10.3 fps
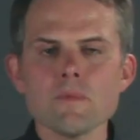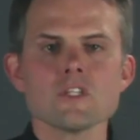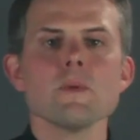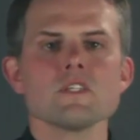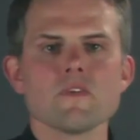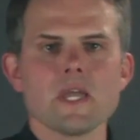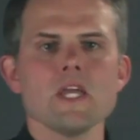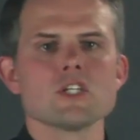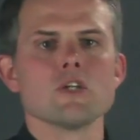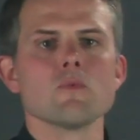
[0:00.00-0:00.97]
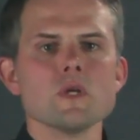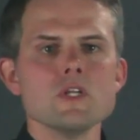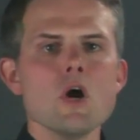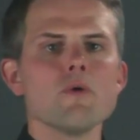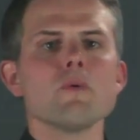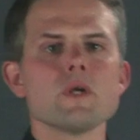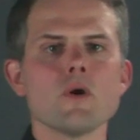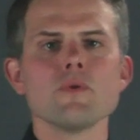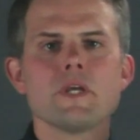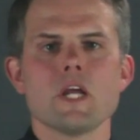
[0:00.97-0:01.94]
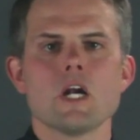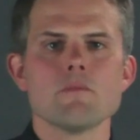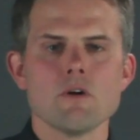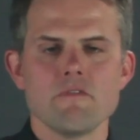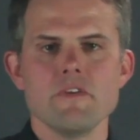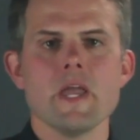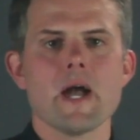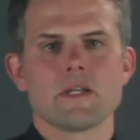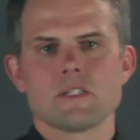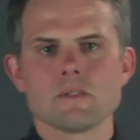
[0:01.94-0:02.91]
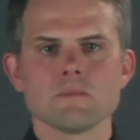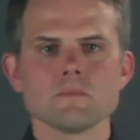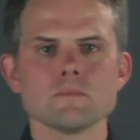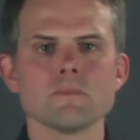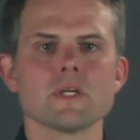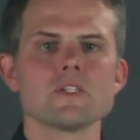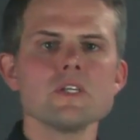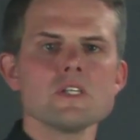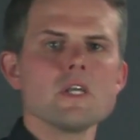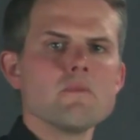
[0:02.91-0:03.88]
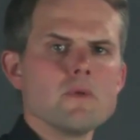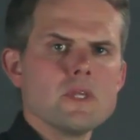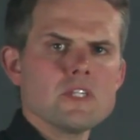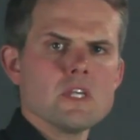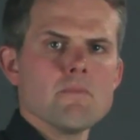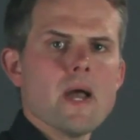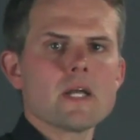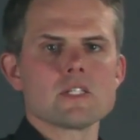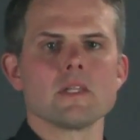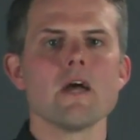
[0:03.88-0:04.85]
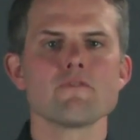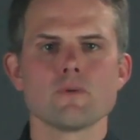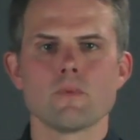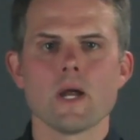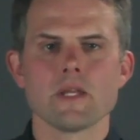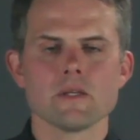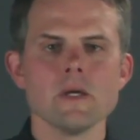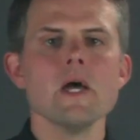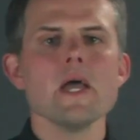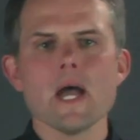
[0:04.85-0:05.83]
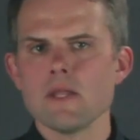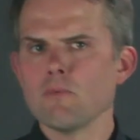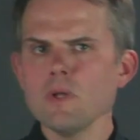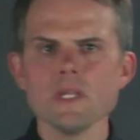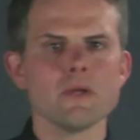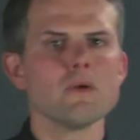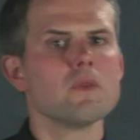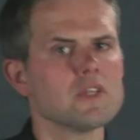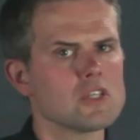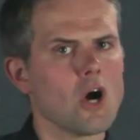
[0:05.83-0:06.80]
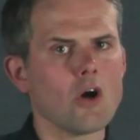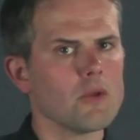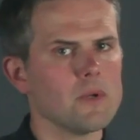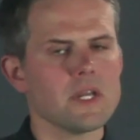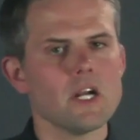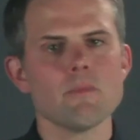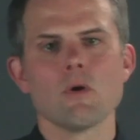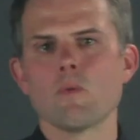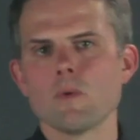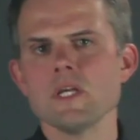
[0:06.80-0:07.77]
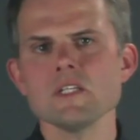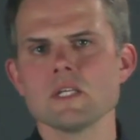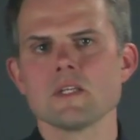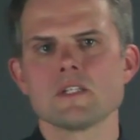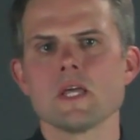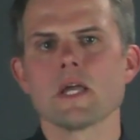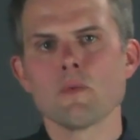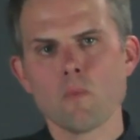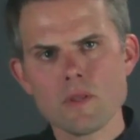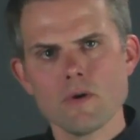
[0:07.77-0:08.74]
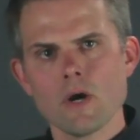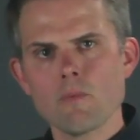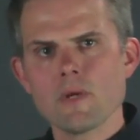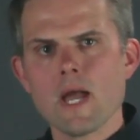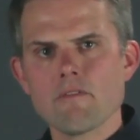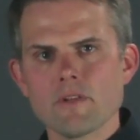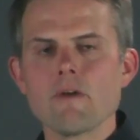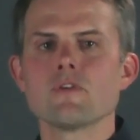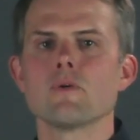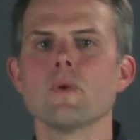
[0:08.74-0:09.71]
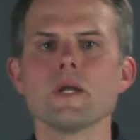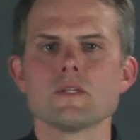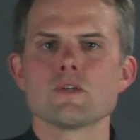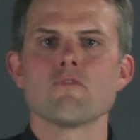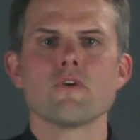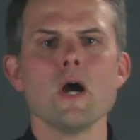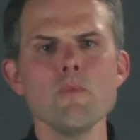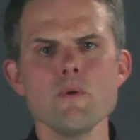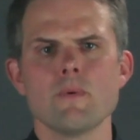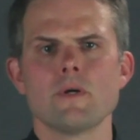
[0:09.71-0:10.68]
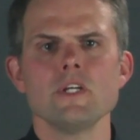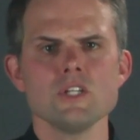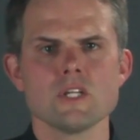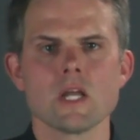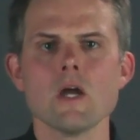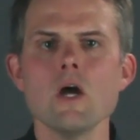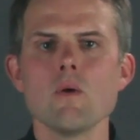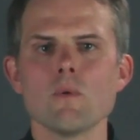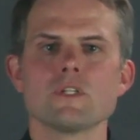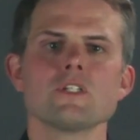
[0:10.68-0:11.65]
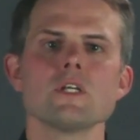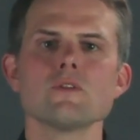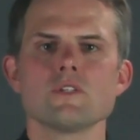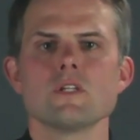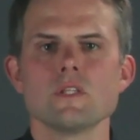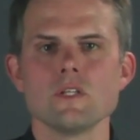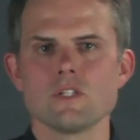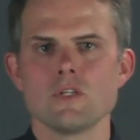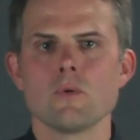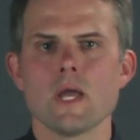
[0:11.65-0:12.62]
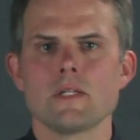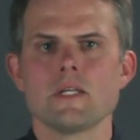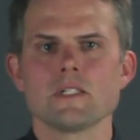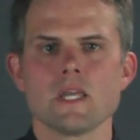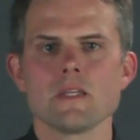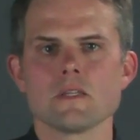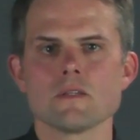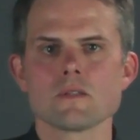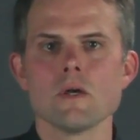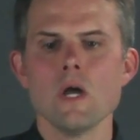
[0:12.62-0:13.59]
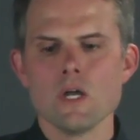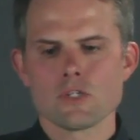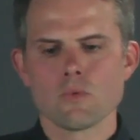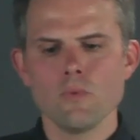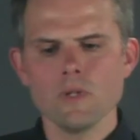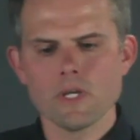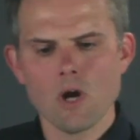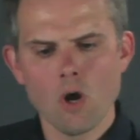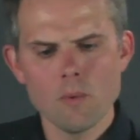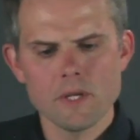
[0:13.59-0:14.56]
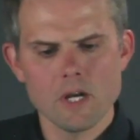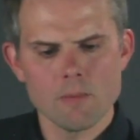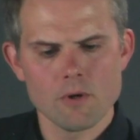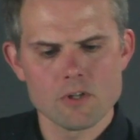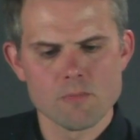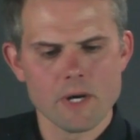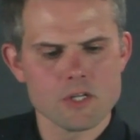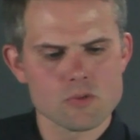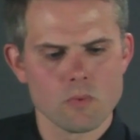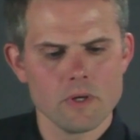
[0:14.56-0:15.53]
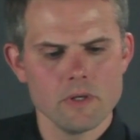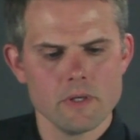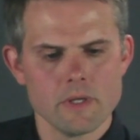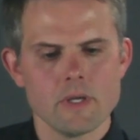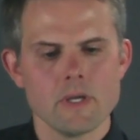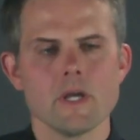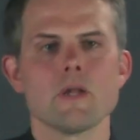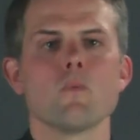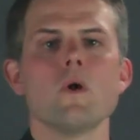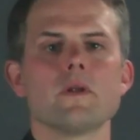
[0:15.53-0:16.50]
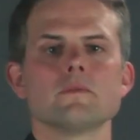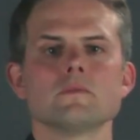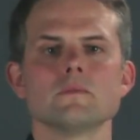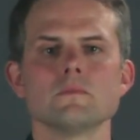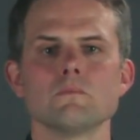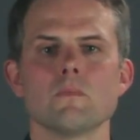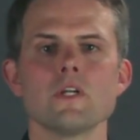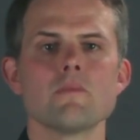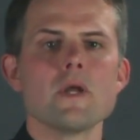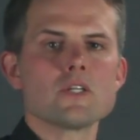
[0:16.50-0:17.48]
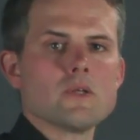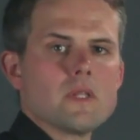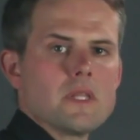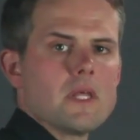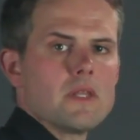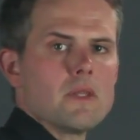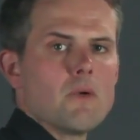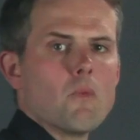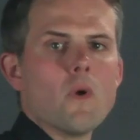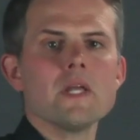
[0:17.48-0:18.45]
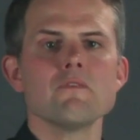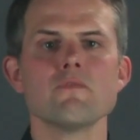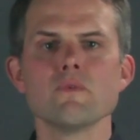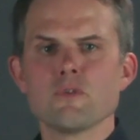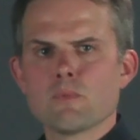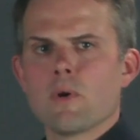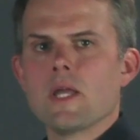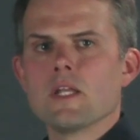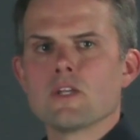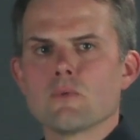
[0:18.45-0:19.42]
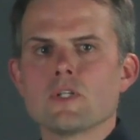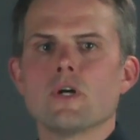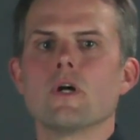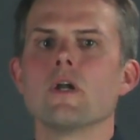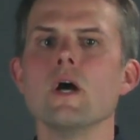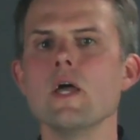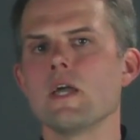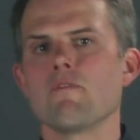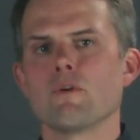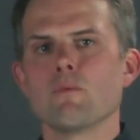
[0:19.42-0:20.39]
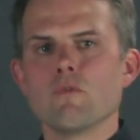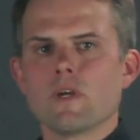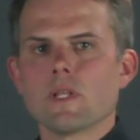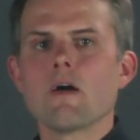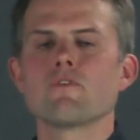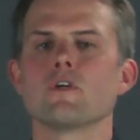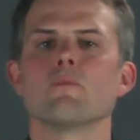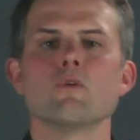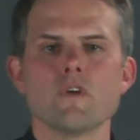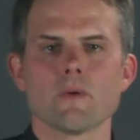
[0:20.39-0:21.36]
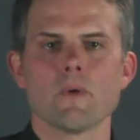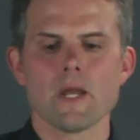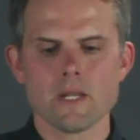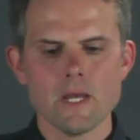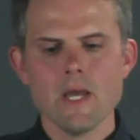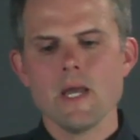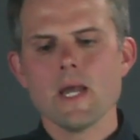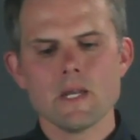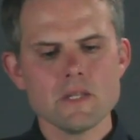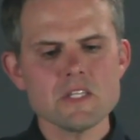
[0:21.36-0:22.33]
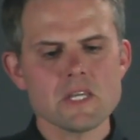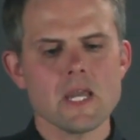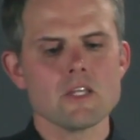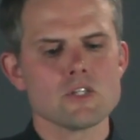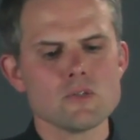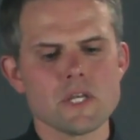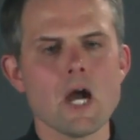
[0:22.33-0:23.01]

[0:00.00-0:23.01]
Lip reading: the specification, we know that we only care about Vx, because this impacts left or right. And really, this is all that we care about when we're testing this thing, whether or not we have left or right. So for output partitioning, we're just interested in these two test cases. So really, all we care about is -1 and 1, right? To make sure that the right sprite is returned if you're moving left or you're moving right. And in this case, using